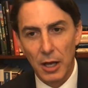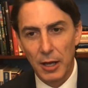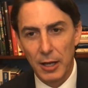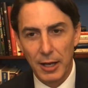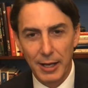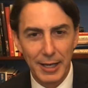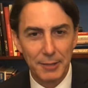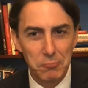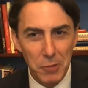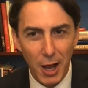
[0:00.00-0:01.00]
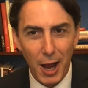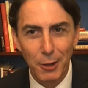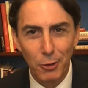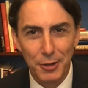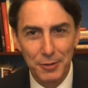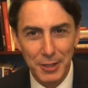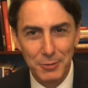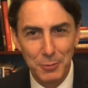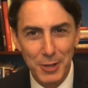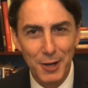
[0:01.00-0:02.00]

Again, I look at things from the